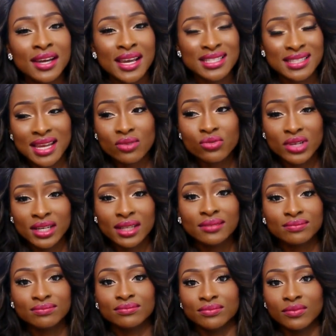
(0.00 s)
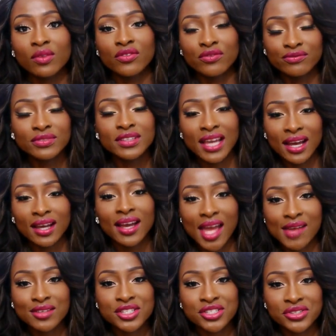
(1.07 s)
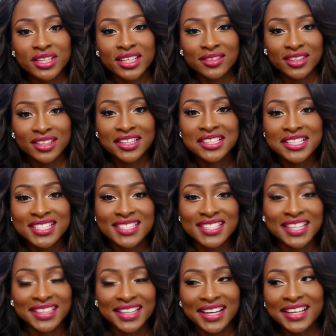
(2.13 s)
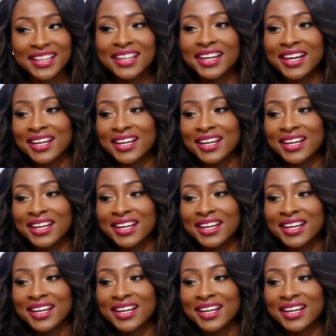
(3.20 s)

It's like really, yeah, heavy duty concealer.